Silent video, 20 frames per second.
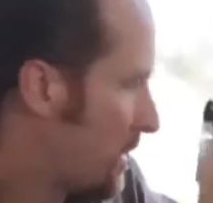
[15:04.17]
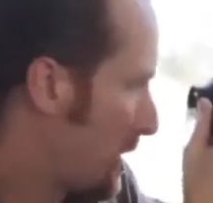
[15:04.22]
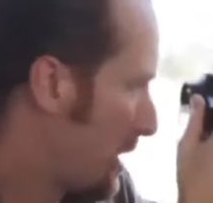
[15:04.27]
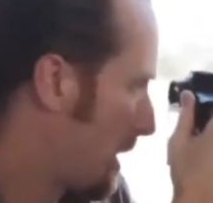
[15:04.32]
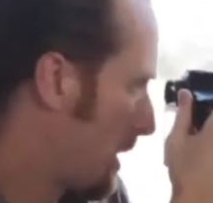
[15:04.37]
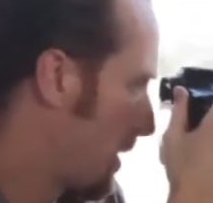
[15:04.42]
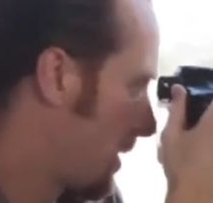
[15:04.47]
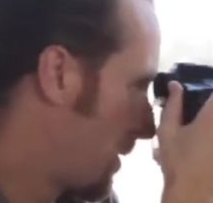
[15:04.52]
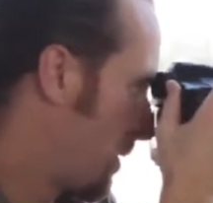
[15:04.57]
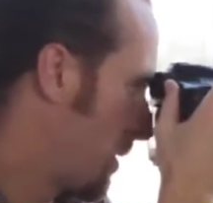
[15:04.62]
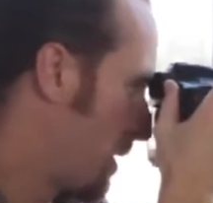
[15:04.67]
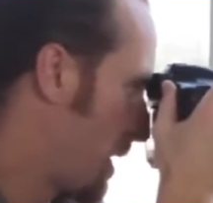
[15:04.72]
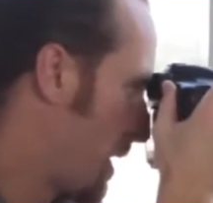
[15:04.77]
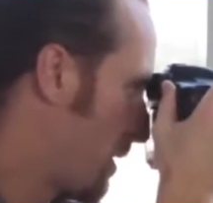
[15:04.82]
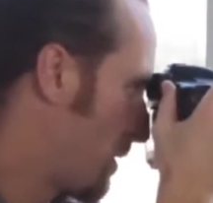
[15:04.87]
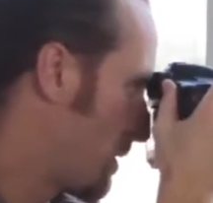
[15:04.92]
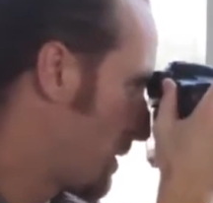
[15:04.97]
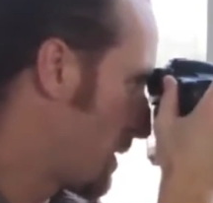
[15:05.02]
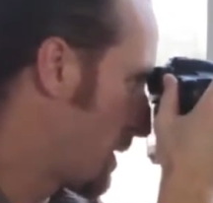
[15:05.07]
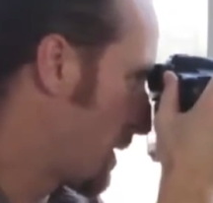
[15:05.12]
what you can do
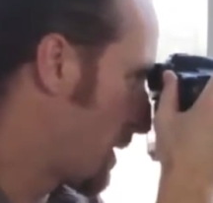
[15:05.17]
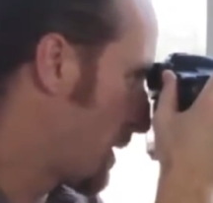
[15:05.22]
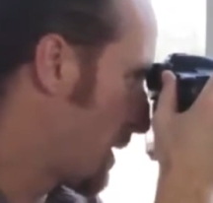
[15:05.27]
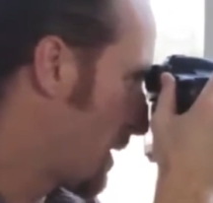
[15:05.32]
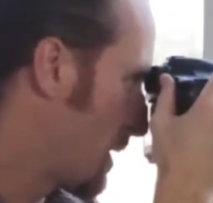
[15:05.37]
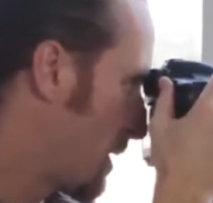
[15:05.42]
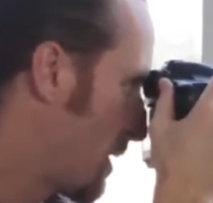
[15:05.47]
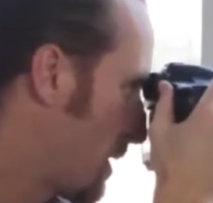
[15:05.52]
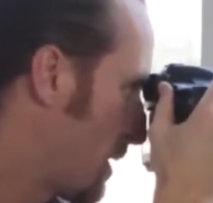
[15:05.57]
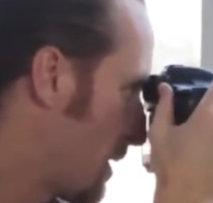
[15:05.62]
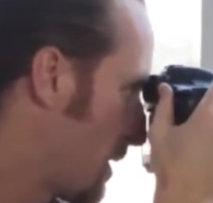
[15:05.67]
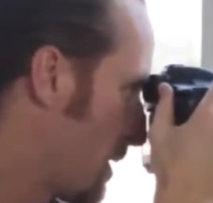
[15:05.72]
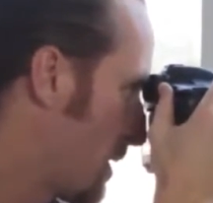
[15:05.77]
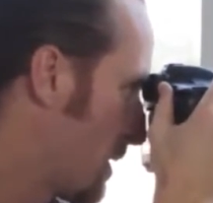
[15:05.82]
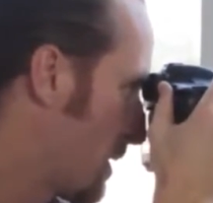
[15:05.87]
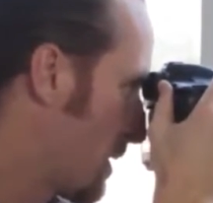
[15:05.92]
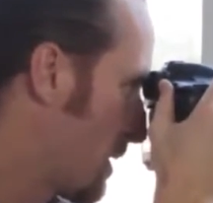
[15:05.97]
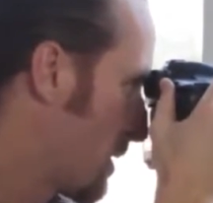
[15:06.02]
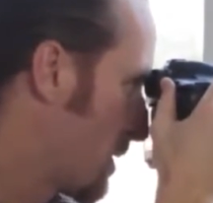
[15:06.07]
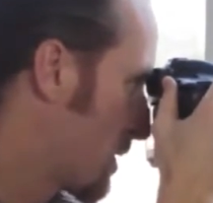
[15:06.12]
there is you can either
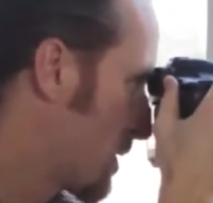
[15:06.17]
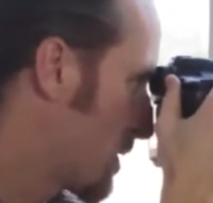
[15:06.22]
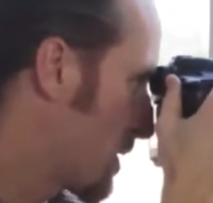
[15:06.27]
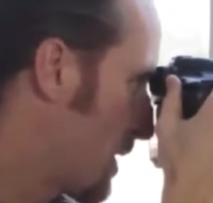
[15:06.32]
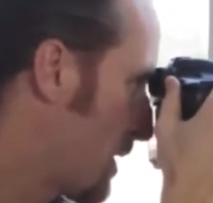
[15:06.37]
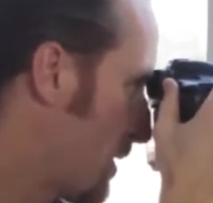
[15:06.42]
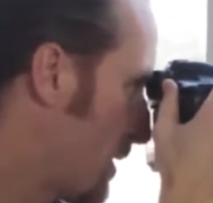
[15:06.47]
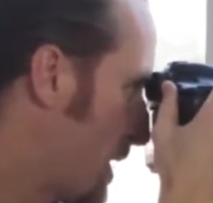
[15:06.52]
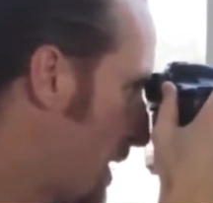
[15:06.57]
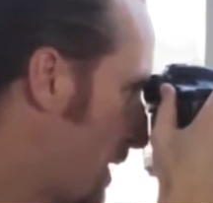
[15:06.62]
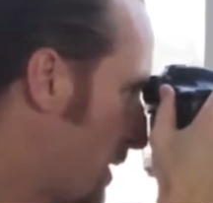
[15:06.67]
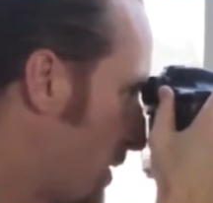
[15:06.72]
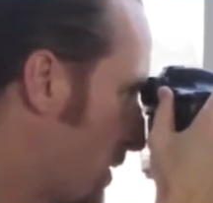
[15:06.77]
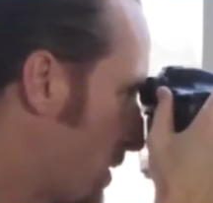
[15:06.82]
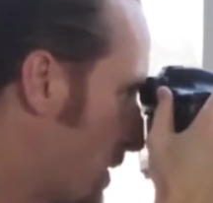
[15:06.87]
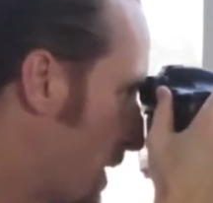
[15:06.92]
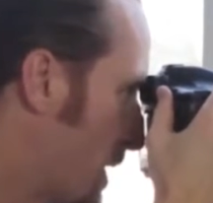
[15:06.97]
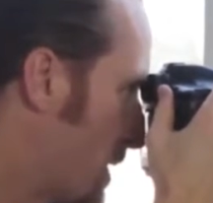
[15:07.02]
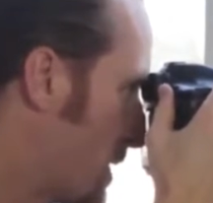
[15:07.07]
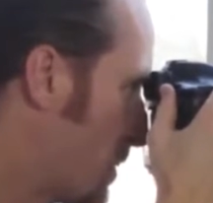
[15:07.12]
slow down the
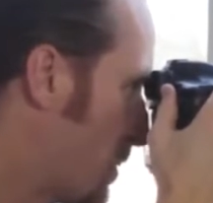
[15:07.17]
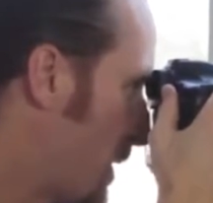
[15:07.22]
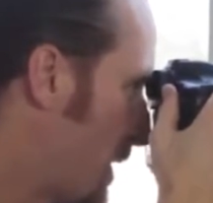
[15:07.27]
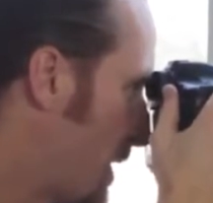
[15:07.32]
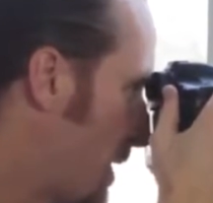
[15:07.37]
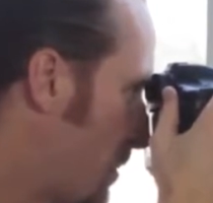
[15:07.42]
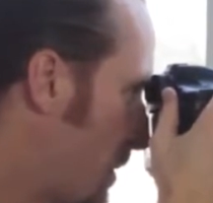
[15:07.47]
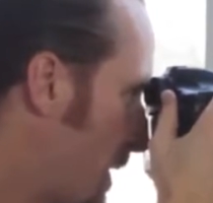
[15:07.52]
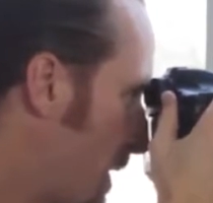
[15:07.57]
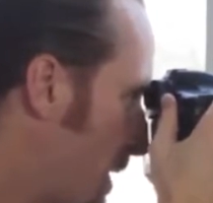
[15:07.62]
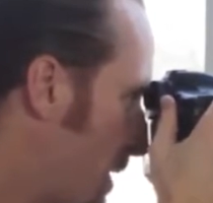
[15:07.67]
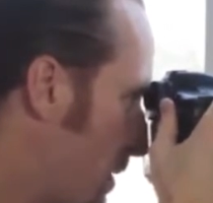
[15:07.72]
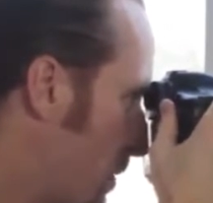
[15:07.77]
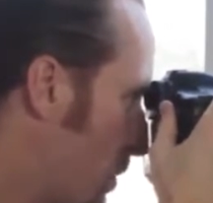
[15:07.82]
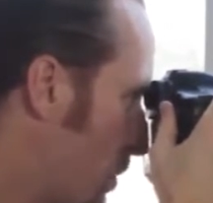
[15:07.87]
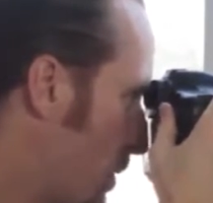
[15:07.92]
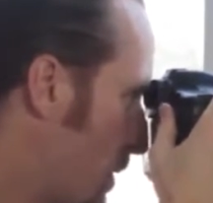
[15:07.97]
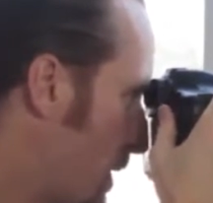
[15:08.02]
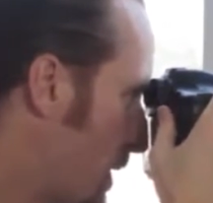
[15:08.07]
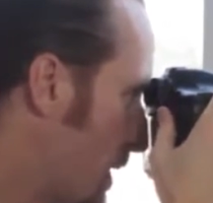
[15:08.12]
shutter speed a bit,
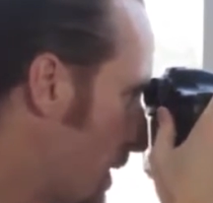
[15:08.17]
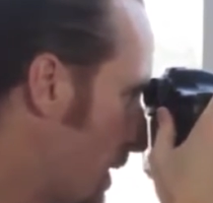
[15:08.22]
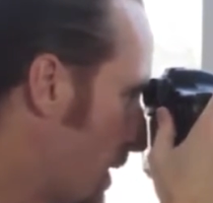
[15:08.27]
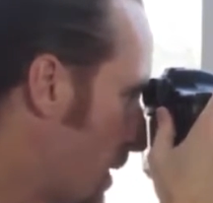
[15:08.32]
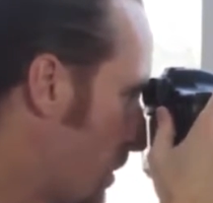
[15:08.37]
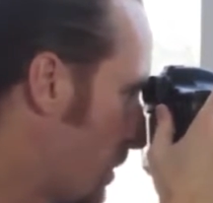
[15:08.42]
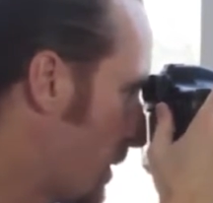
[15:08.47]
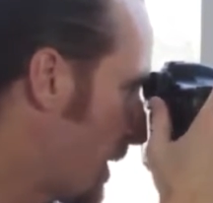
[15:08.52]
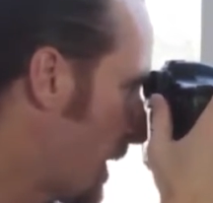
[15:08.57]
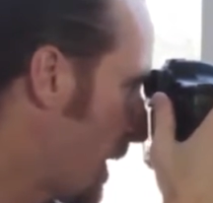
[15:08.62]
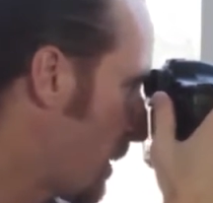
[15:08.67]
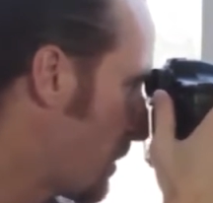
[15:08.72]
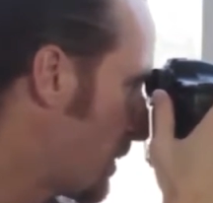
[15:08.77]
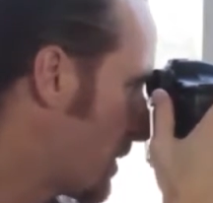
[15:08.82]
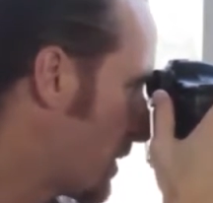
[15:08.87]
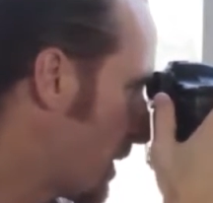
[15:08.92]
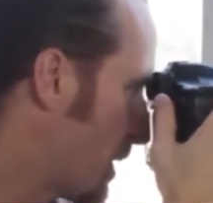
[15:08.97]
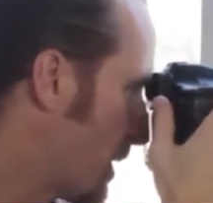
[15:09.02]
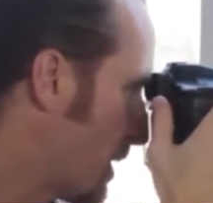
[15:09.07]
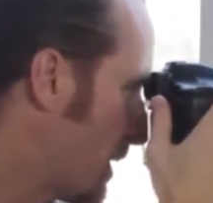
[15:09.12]
or you can open the
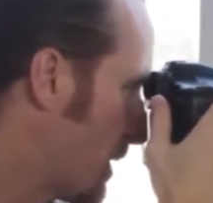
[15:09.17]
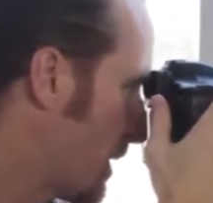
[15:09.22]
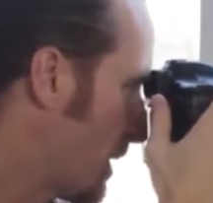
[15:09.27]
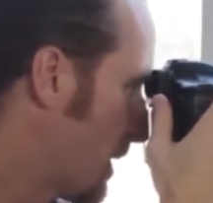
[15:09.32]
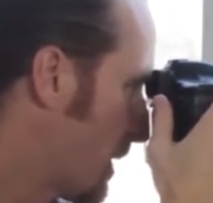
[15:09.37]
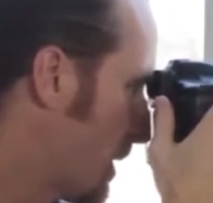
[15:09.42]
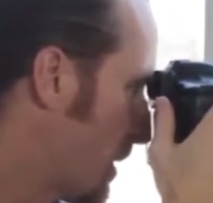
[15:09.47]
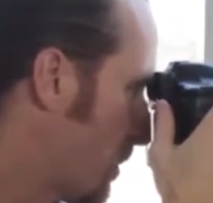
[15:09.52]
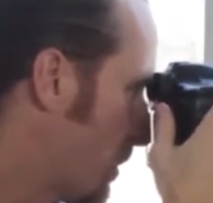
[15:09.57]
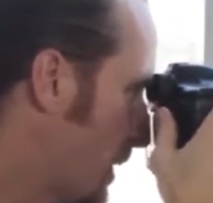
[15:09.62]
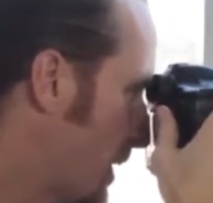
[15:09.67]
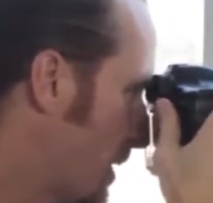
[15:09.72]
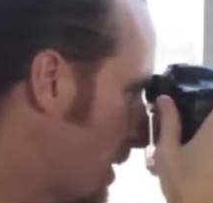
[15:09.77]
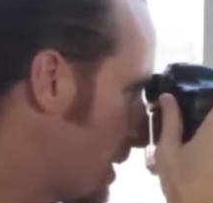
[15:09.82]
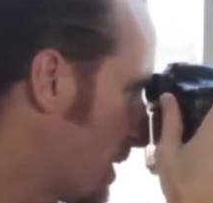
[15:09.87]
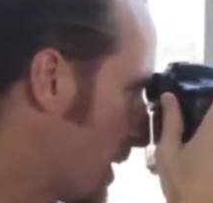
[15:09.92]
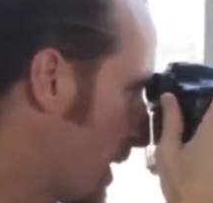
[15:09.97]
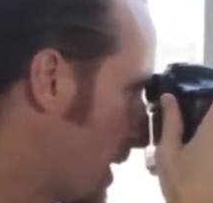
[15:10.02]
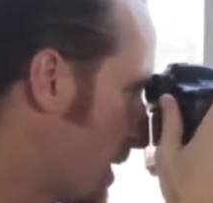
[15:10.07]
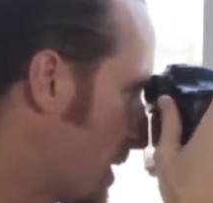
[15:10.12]
aperture. But in
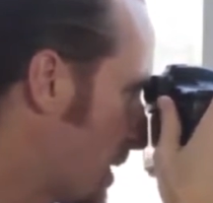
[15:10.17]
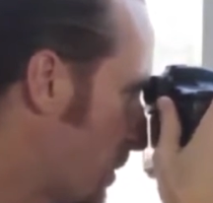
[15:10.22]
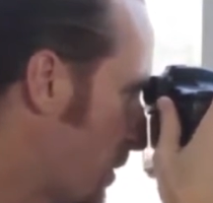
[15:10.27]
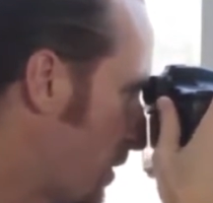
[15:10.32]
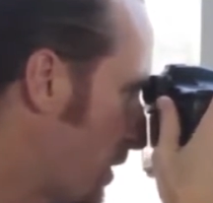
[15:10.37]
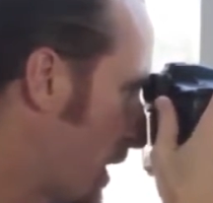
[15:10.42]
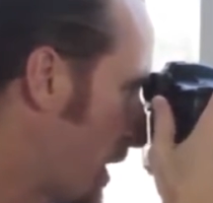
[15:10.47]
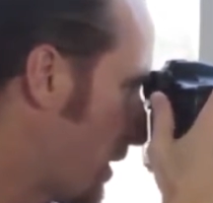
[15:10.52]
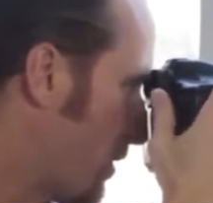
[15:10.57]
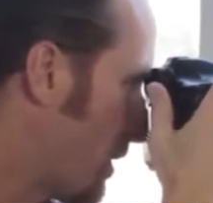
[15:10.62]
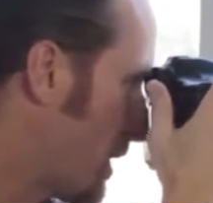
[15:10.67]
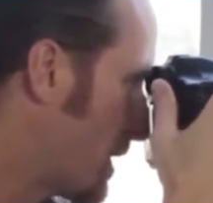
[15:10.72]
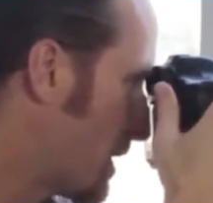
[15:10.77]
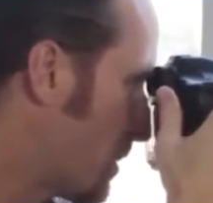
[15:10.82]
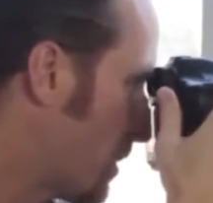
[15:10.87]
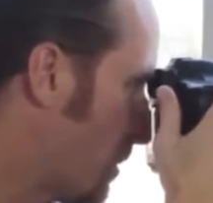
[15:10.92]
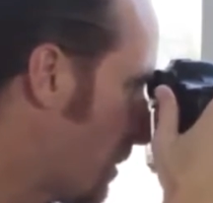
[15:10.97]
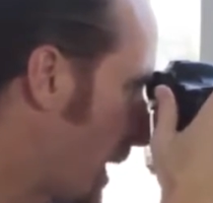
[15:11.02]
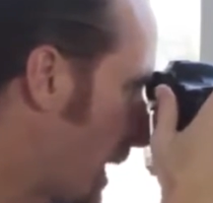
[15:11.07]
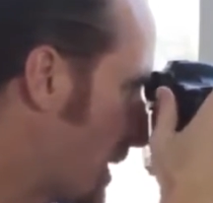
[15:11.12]
this case I've already
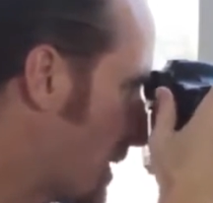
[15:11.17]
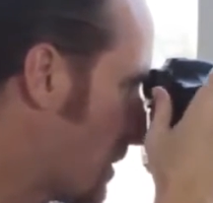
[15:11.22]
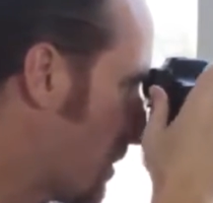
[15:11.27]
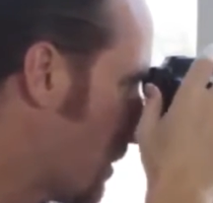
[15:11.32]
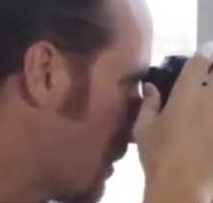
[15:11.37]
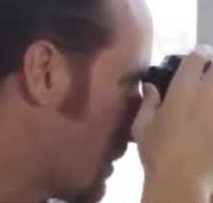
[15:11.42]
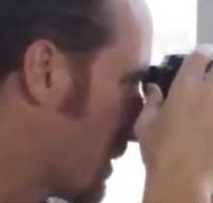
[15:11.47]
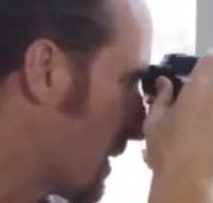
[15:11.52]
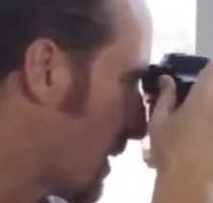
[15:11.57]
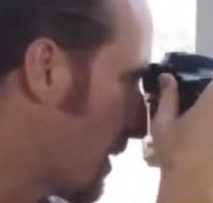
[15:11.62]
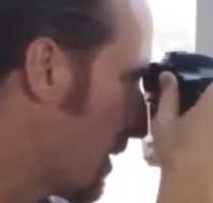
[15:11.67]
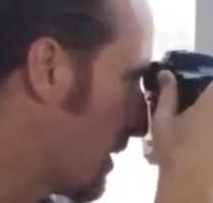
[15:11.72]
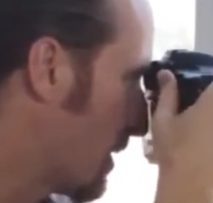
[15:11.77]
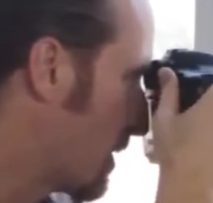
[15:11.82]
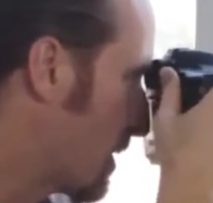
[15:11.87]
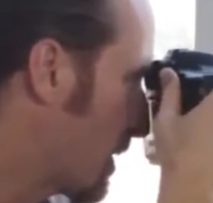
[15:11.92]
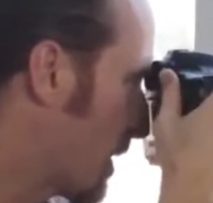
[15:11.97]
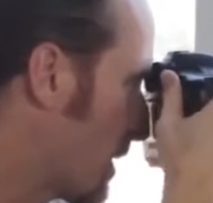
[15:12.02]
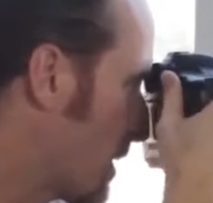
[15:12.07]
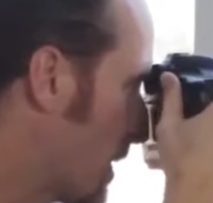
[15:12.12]
reached the maximum, so in
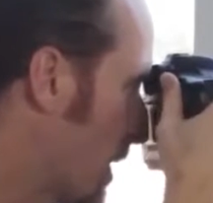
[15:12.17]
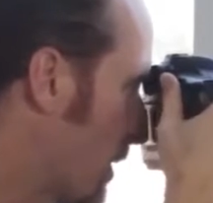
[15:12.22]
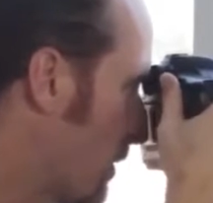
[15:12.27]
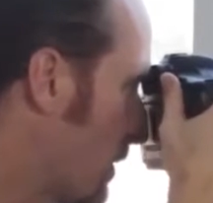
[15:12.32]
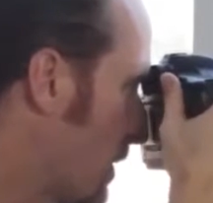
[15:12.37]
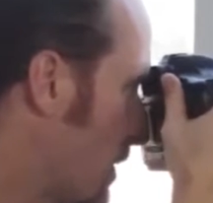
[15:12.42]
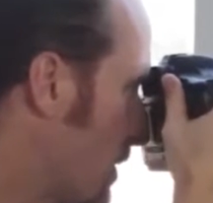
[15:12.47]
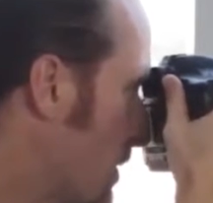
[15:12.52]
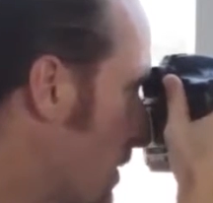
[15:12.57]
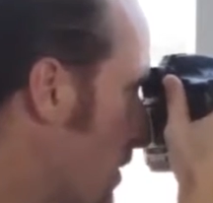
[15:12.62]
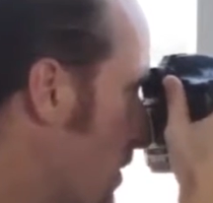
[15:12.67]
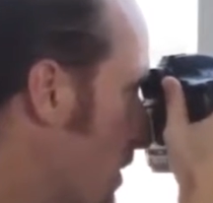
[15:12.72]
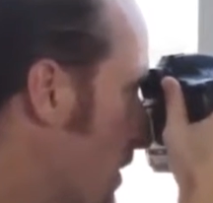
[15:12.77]
this case I have to use